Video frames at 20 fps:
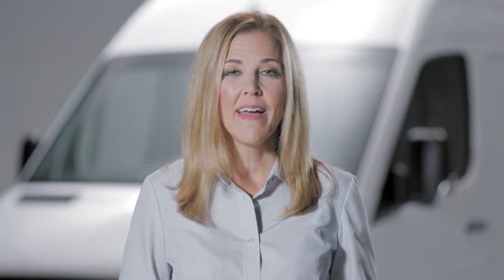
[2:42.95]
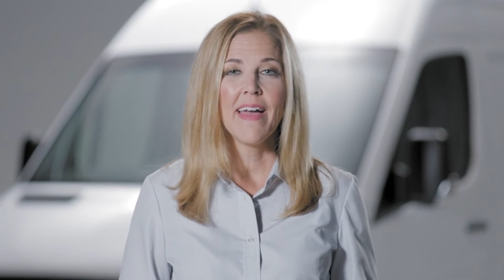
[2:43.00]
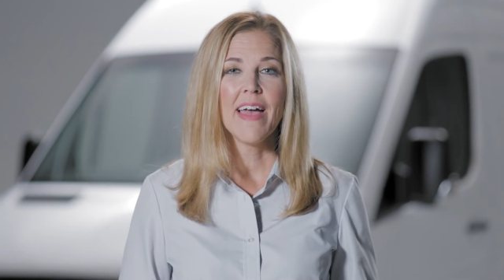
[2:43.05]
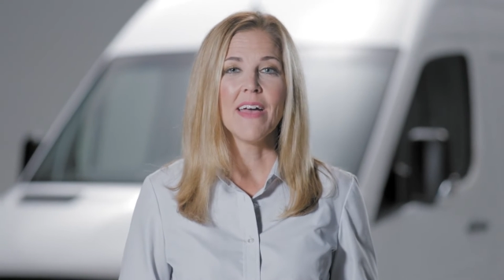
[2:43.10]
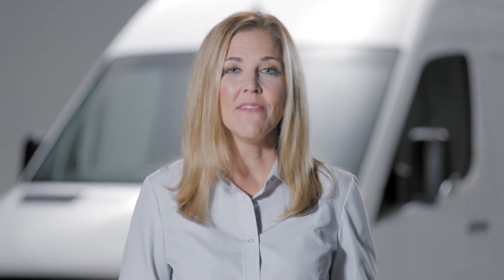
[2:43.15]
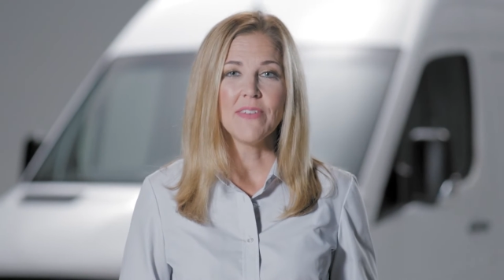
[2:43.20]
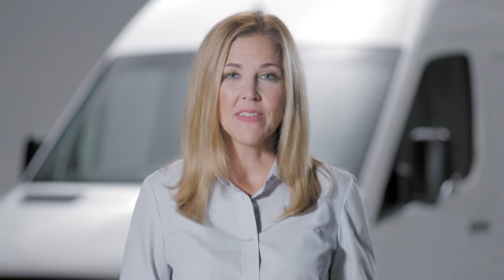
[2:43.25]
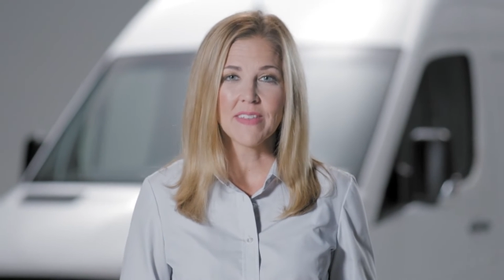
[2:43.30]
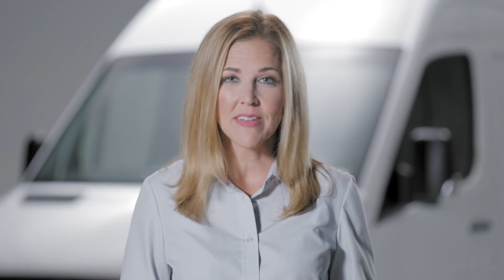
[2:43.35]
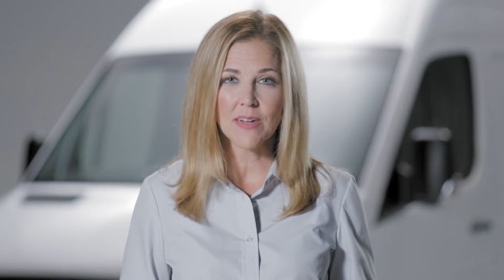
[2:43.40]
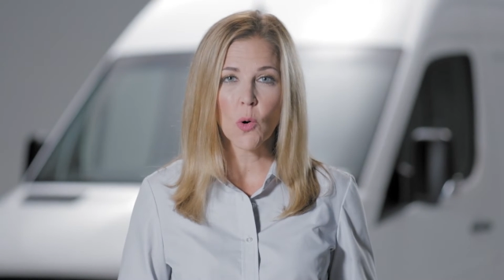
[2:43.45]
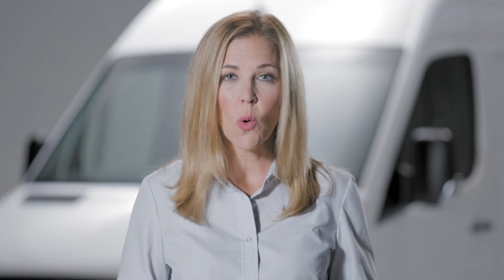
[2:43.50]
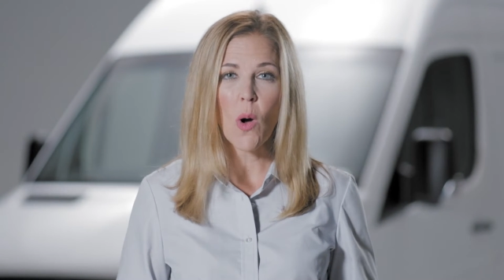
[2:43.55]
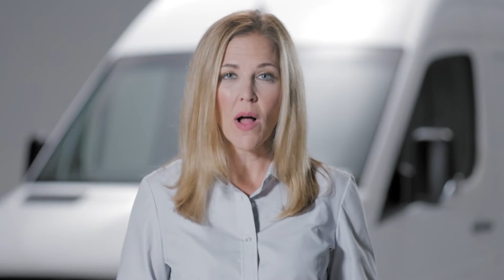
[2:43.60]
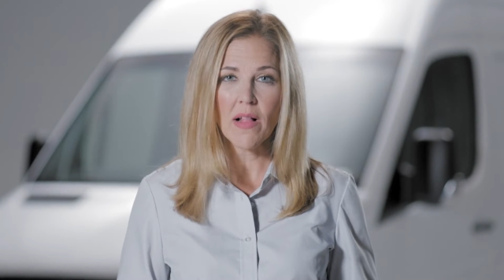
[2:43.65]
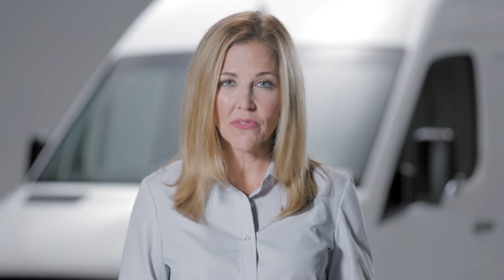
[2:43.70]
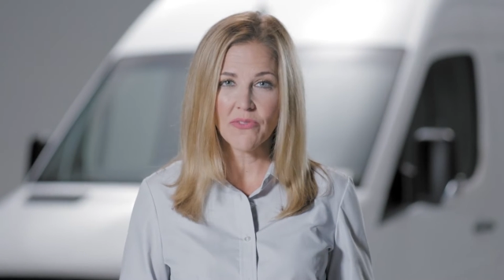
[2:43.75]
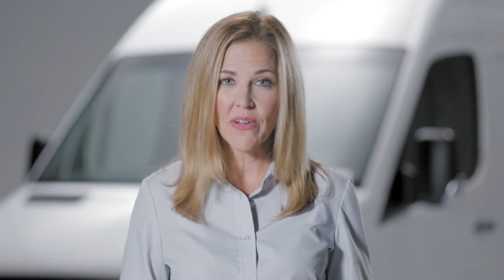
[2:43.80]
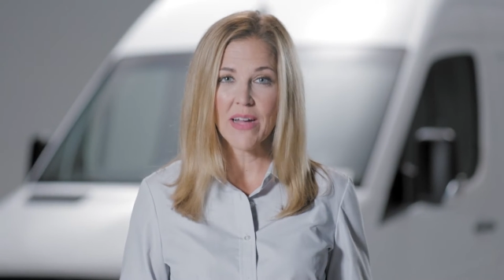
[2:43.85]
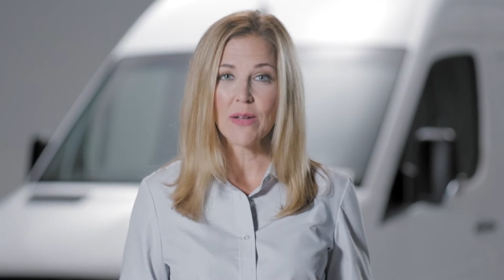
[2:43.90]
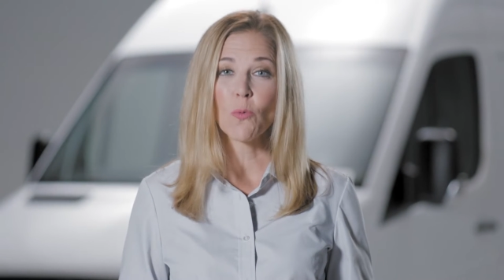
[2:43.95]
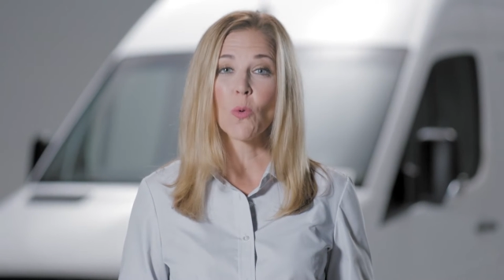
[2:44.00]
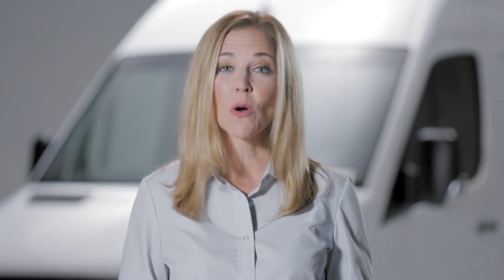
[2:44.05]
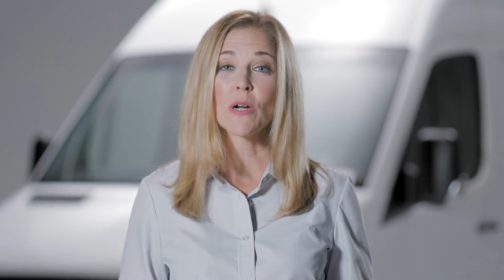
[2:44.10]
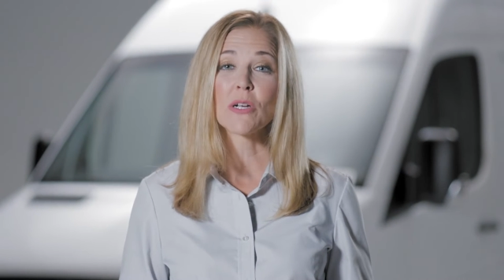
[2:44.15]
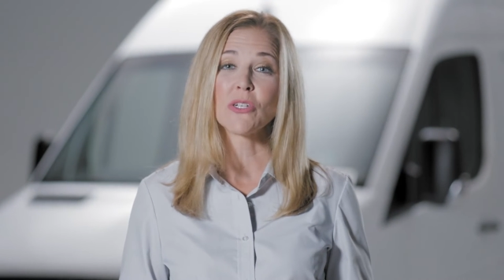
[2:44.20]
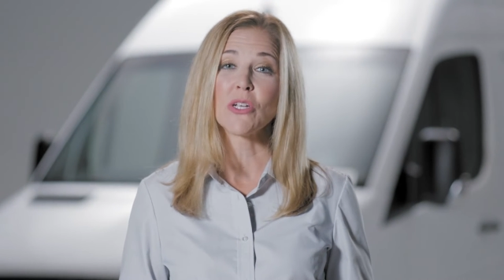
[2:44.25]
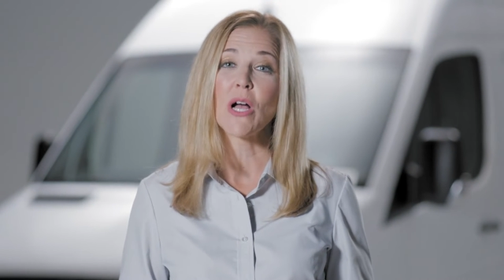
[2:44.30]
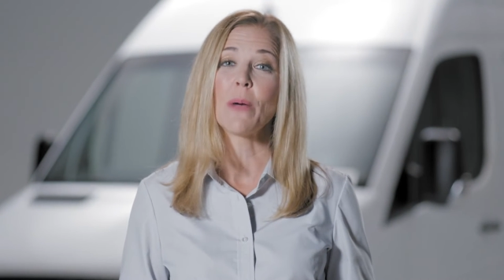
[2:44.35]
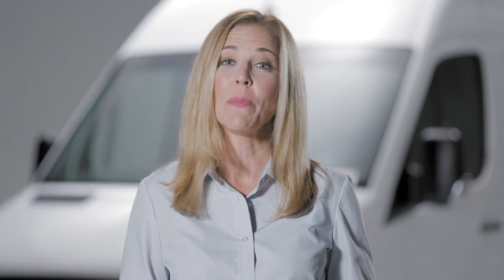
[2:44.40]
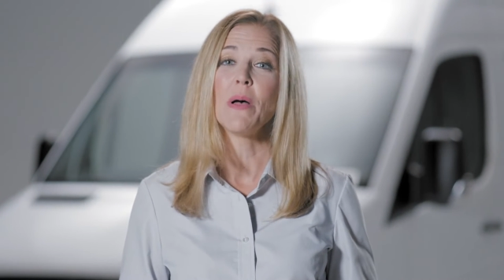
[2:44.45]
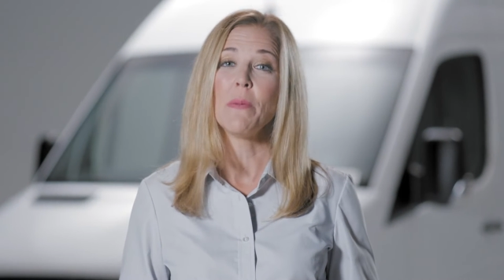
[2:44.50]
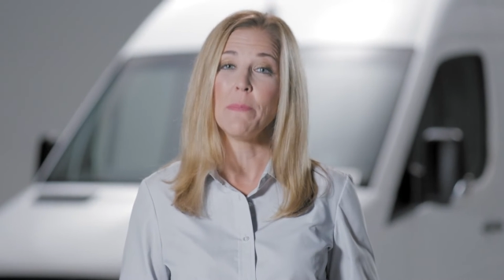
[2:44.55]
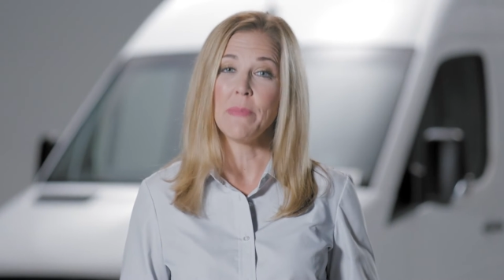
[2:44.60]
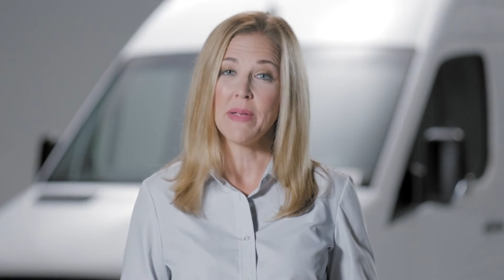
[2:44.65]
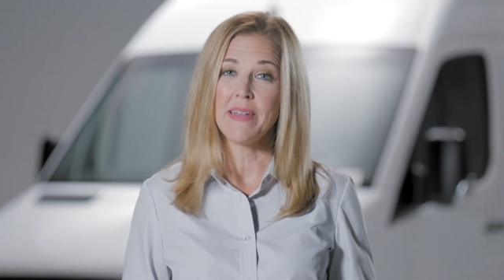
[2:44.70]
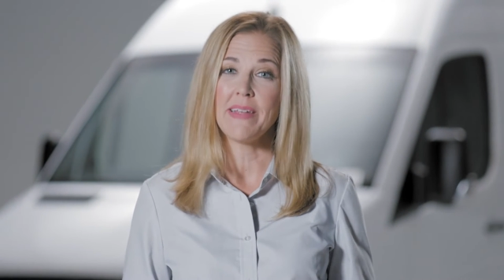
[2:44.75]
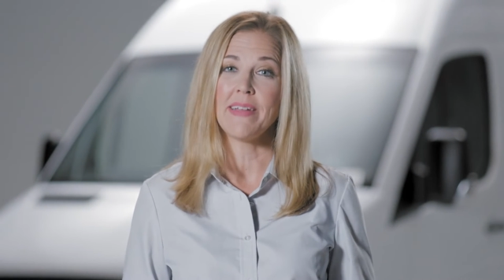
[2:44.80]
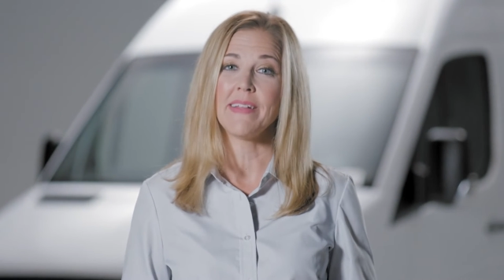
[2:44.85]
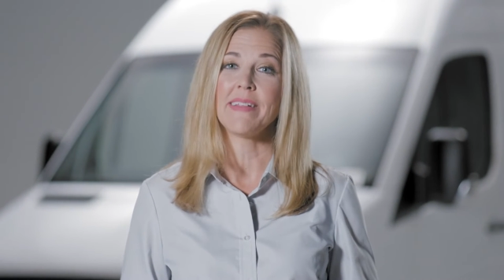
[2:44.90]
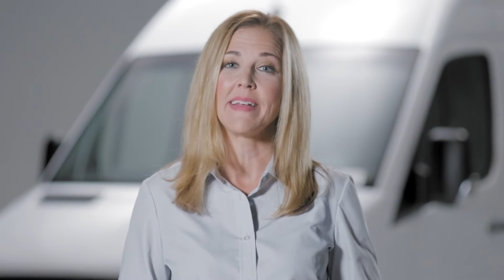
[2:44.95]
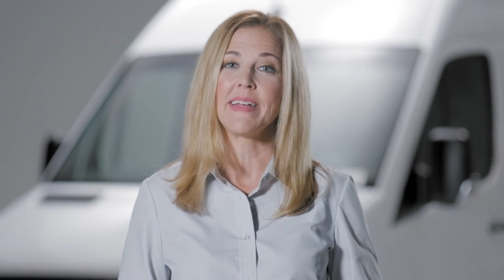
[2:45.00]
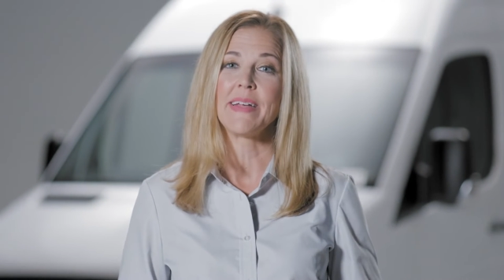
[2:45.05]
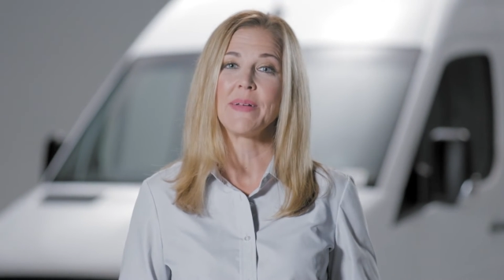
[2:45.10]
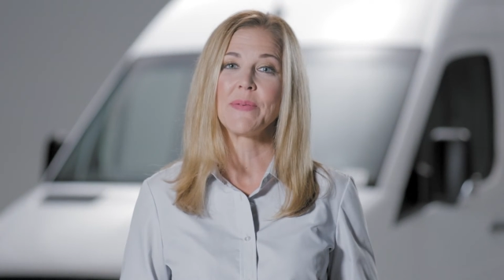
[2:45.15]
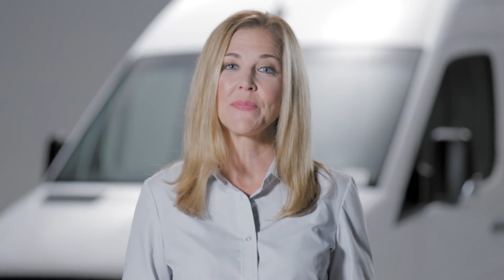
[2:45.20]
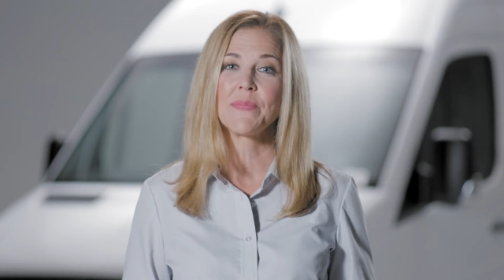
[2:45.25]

and visit a qualified workshop immediately.